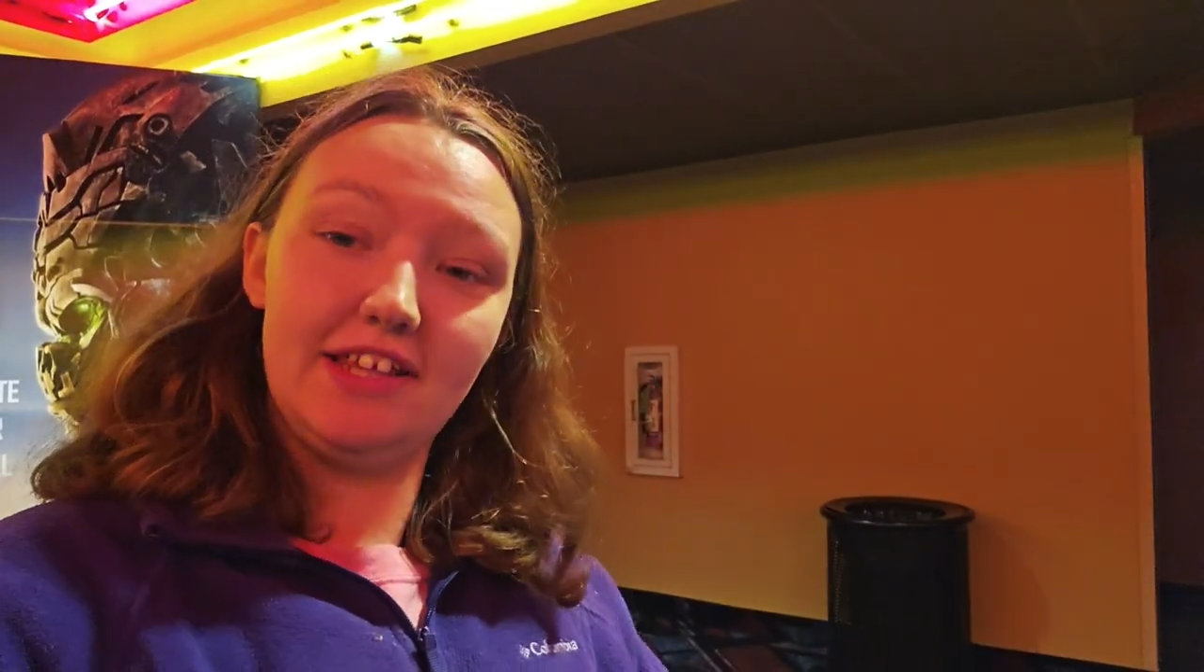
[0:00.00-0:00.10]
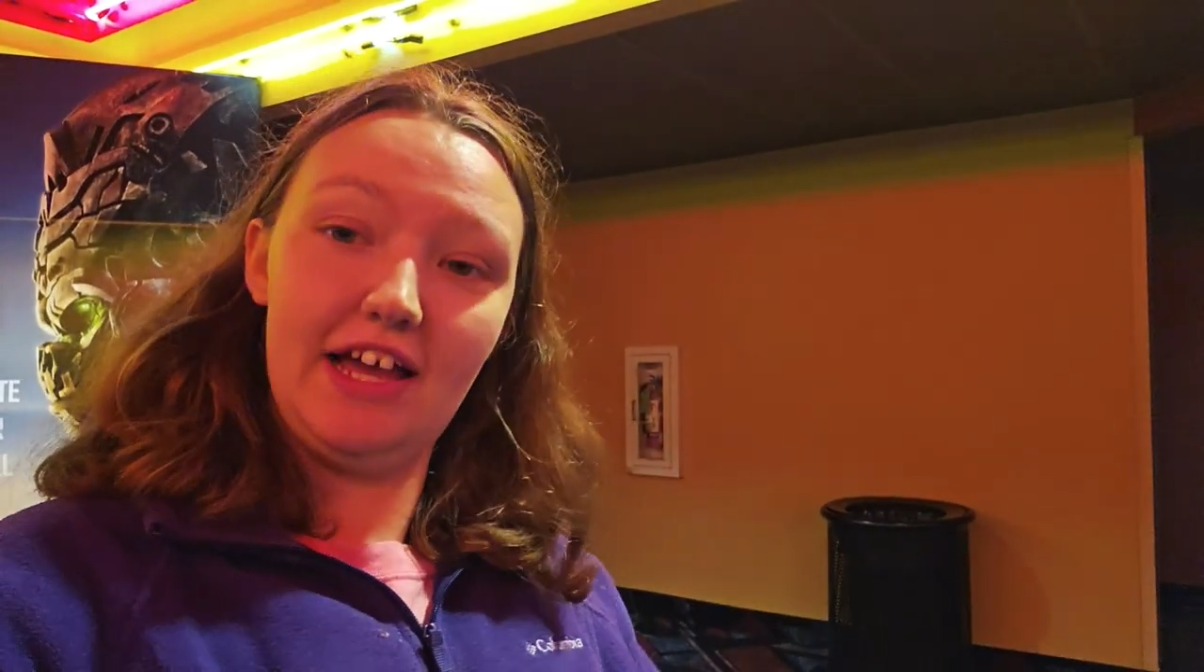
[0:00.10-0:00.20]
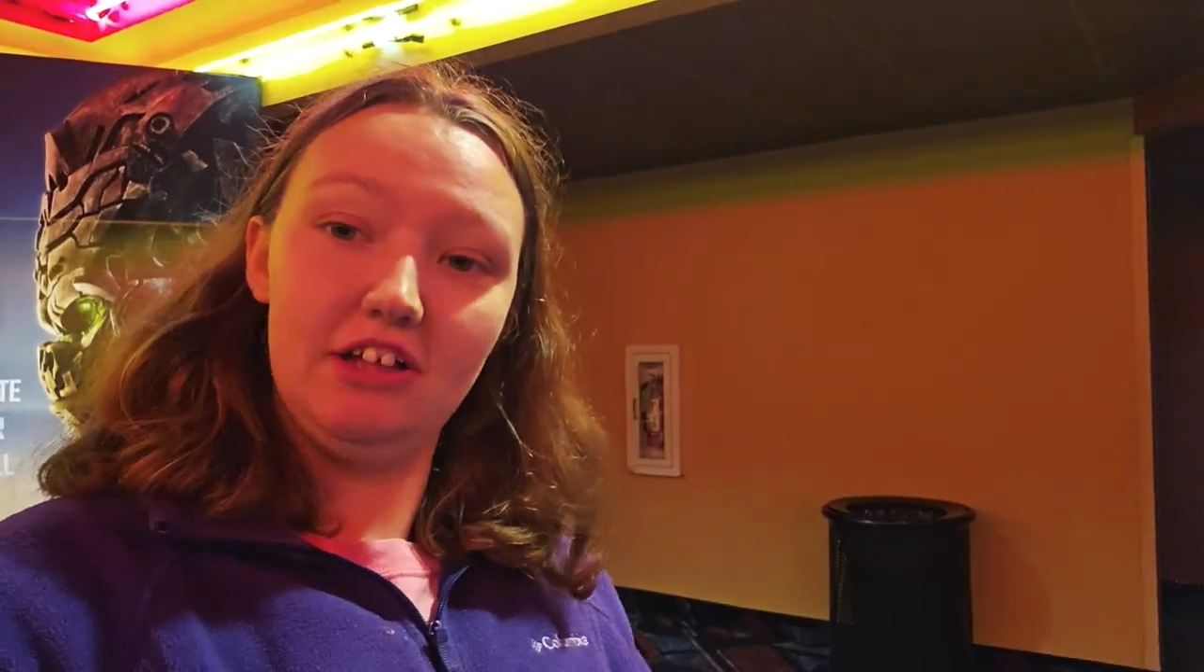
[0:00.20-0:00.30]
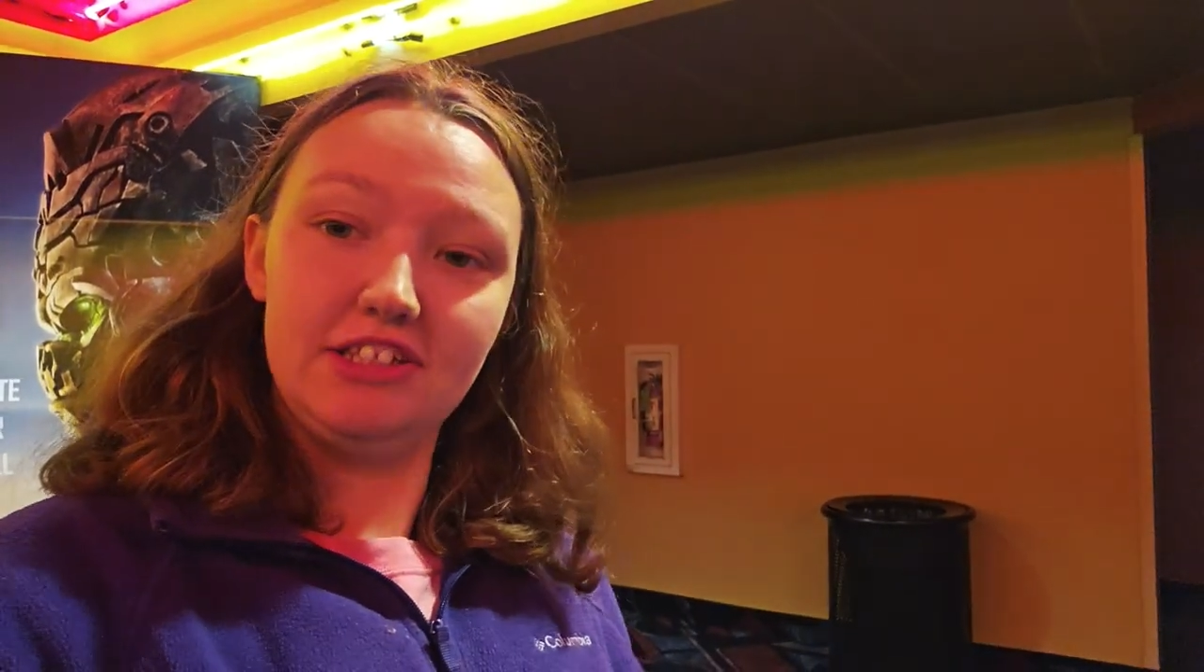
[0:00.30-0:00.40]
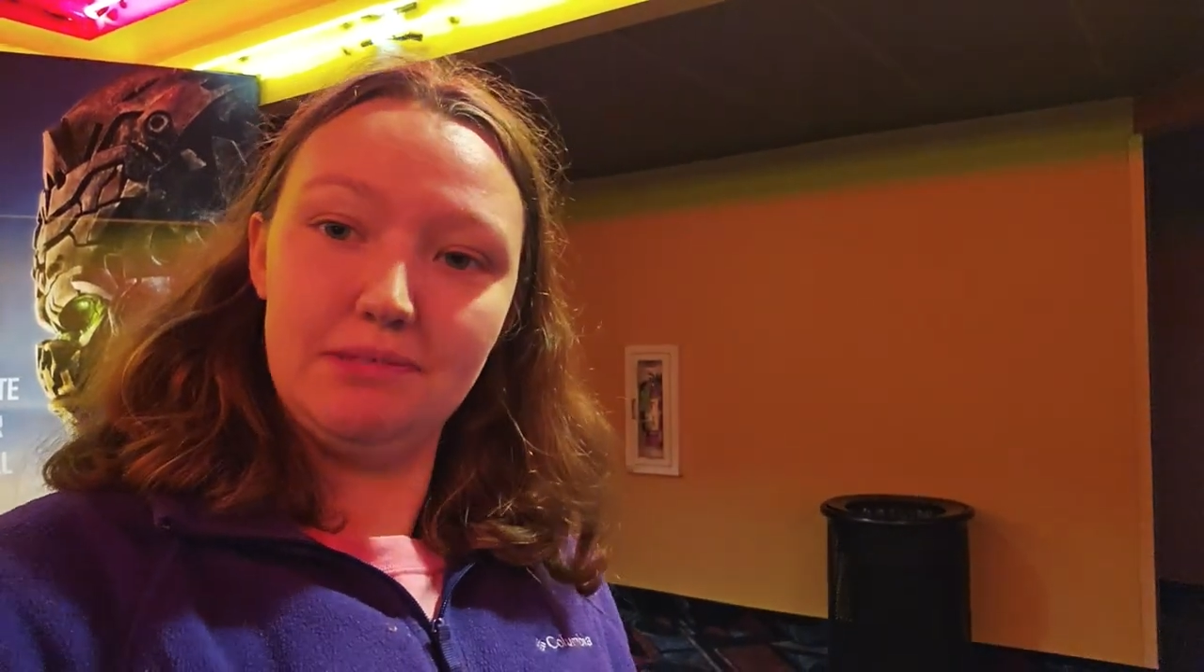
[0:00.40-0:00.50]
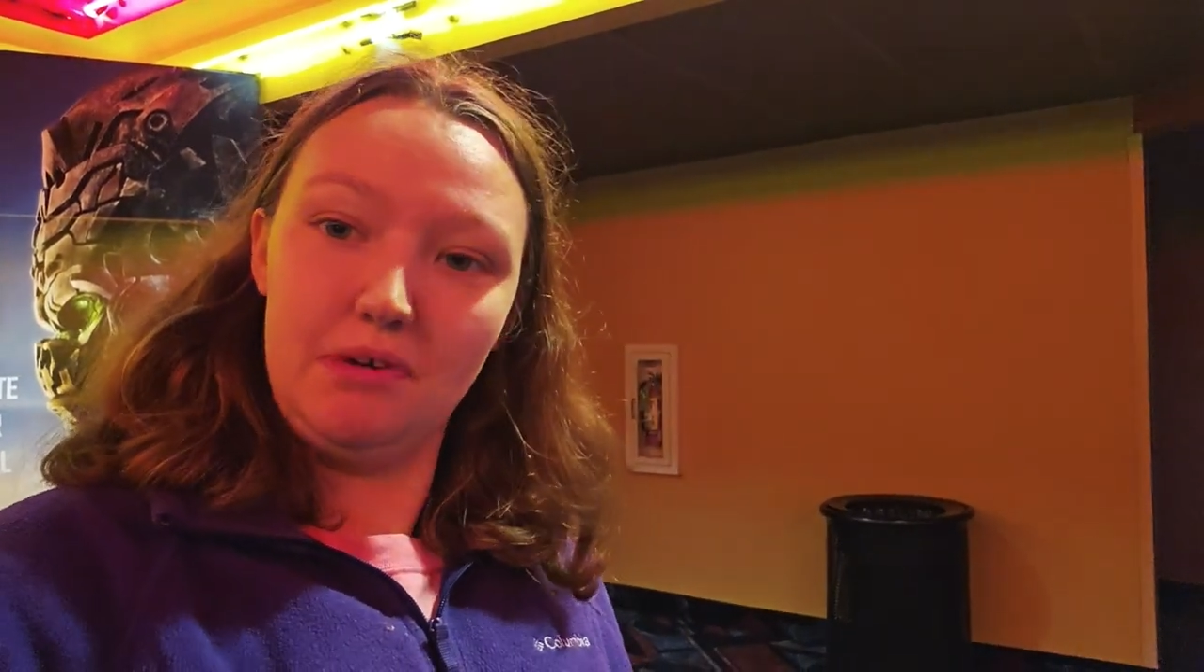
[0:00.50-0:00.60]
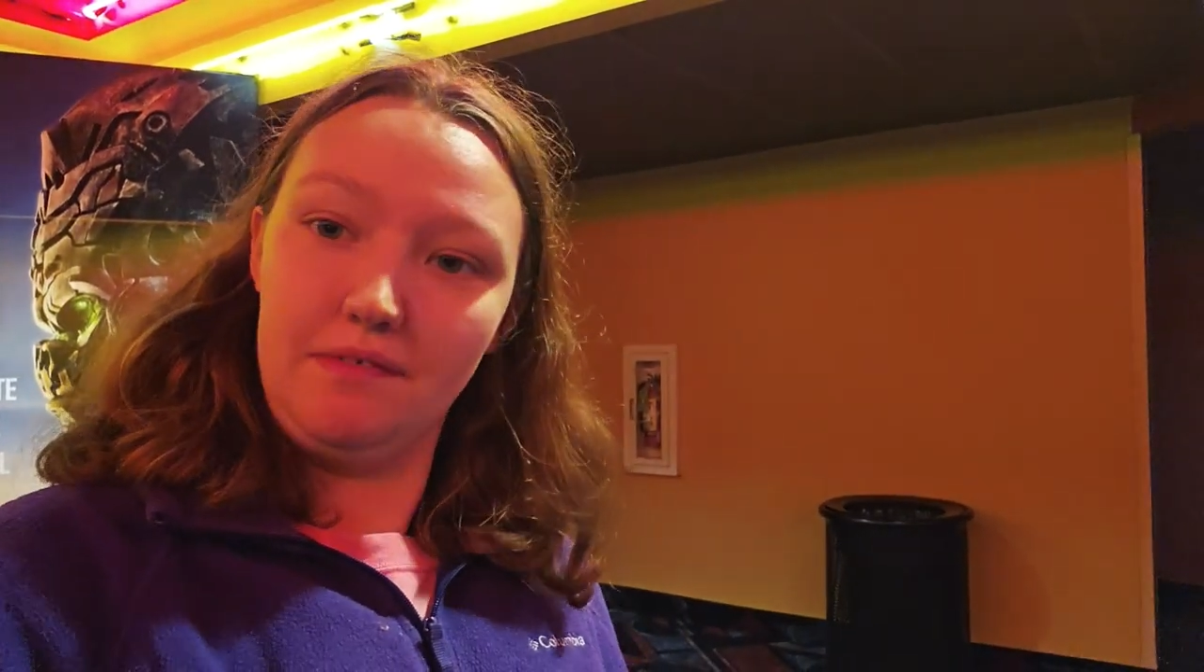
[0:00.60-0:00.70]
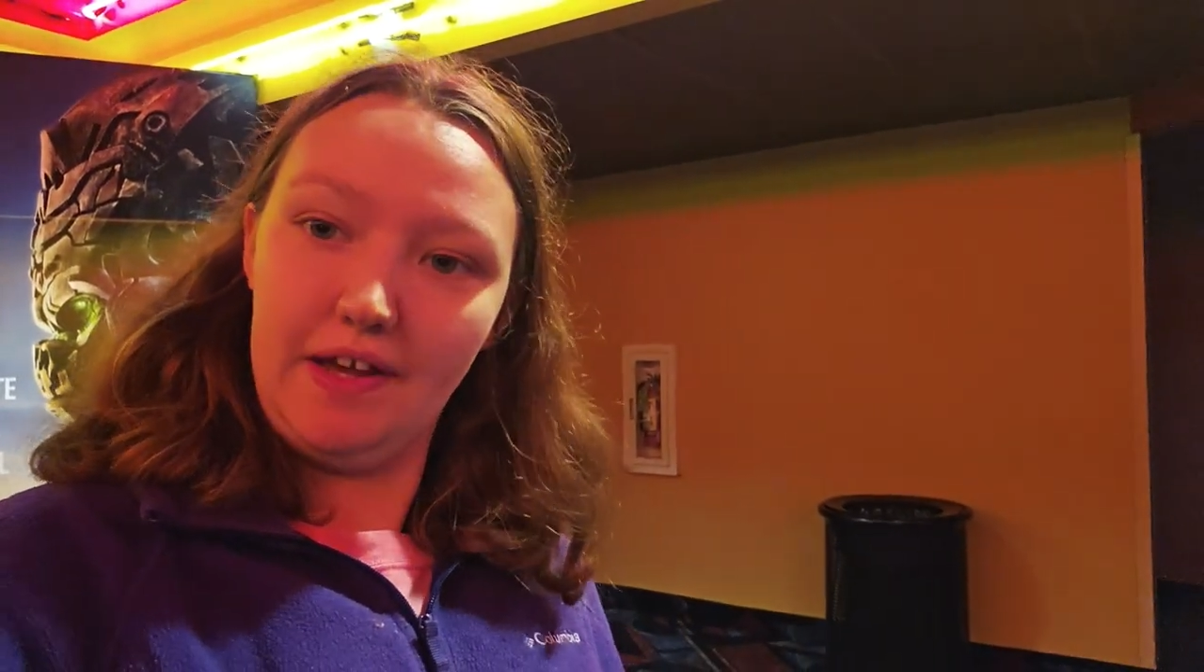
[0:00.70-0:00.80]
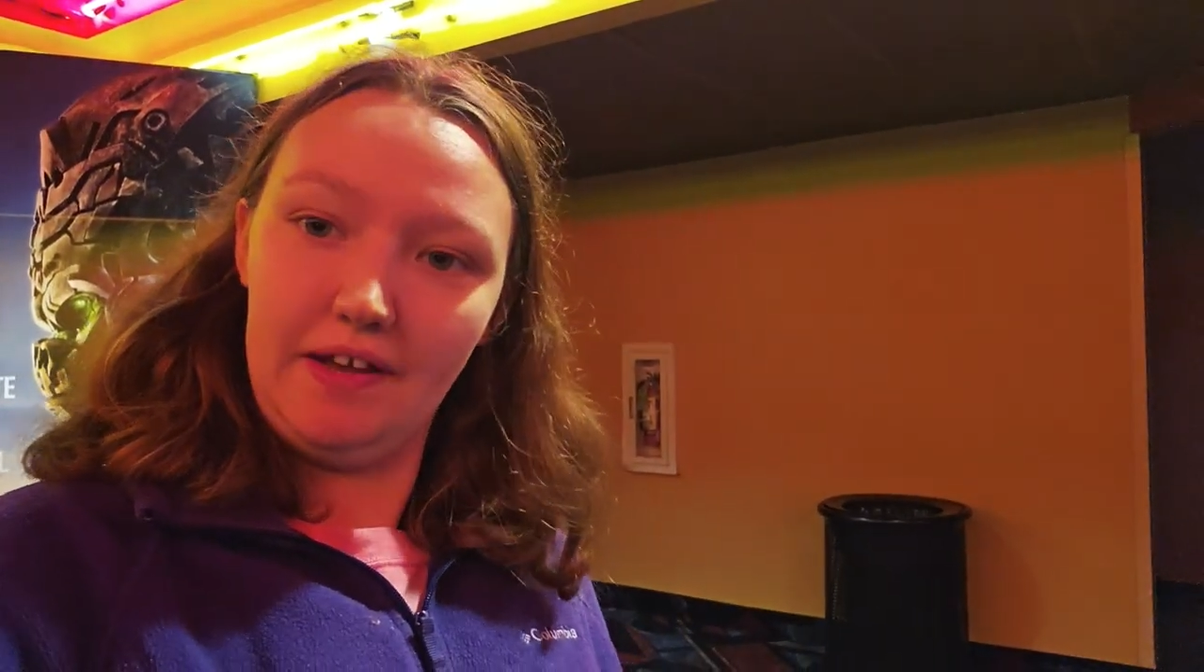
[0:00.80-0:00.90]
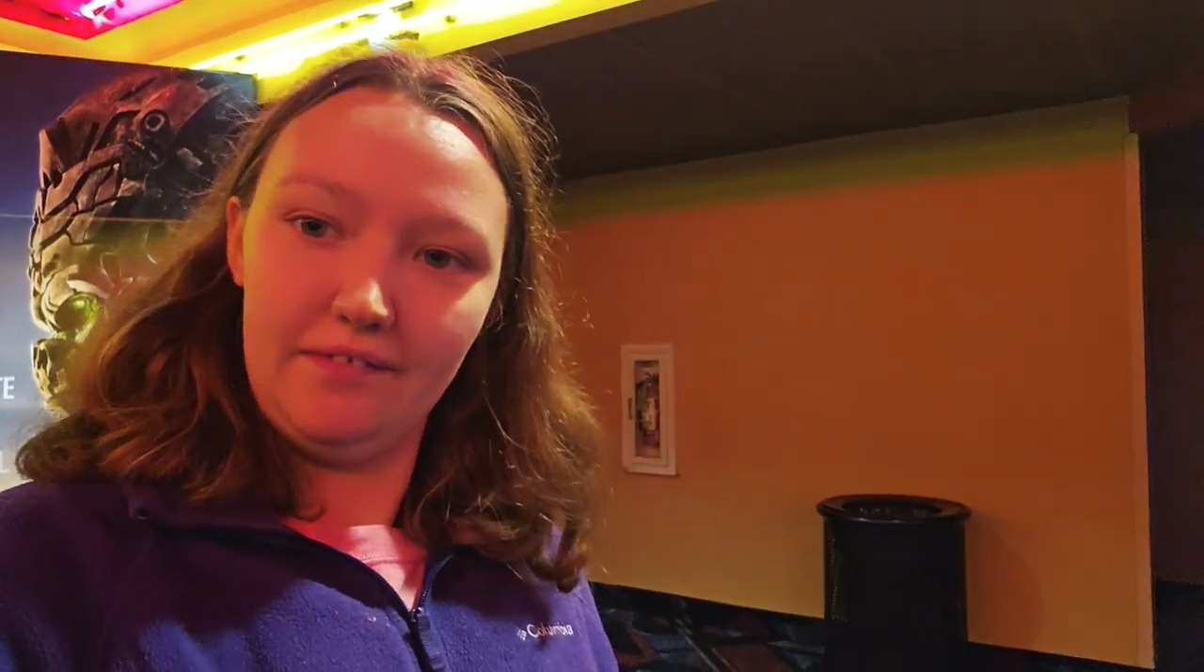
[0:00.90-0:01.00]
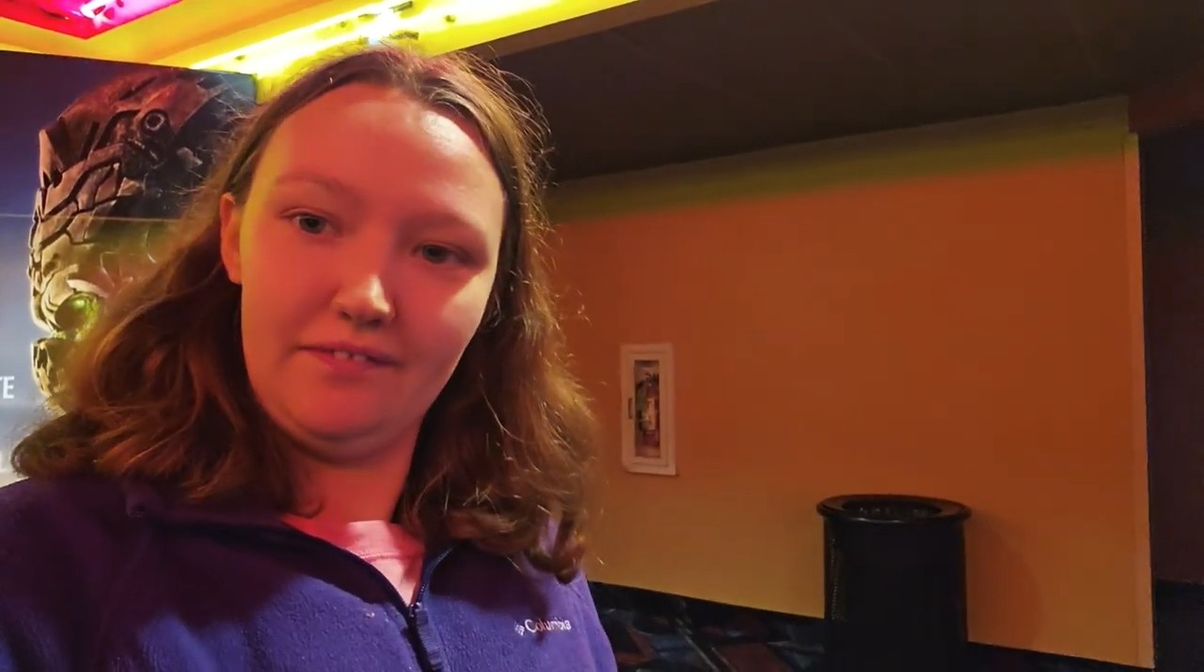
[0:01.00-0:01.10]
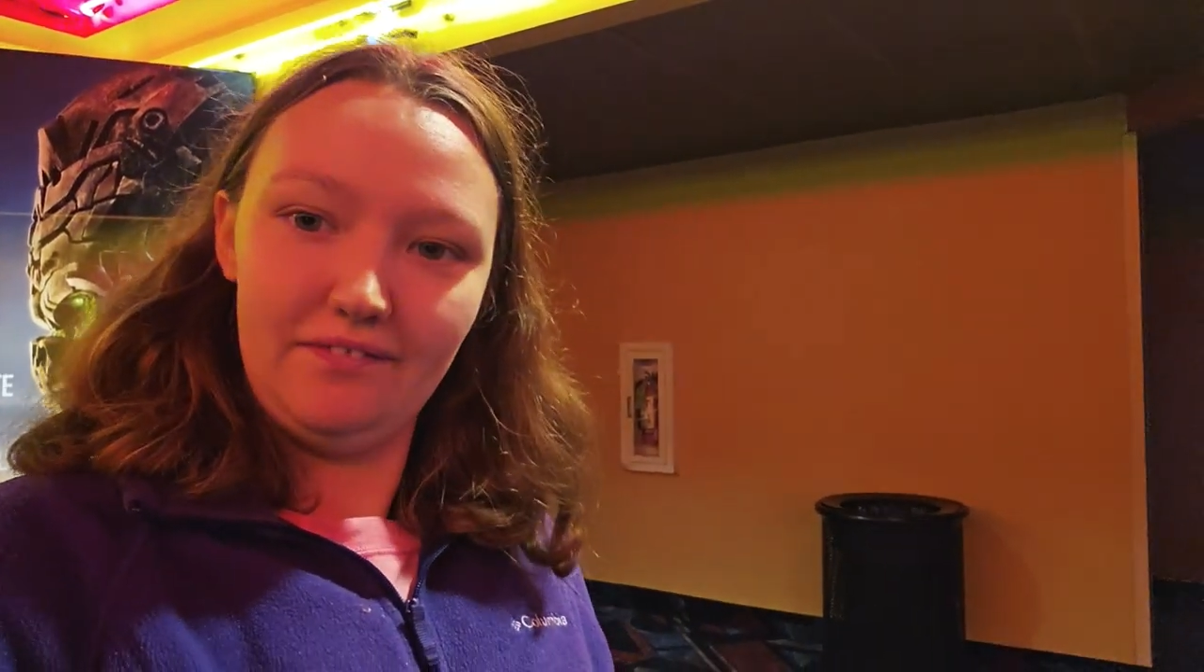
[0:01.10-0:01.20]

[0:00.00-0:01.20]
Galaxy movie?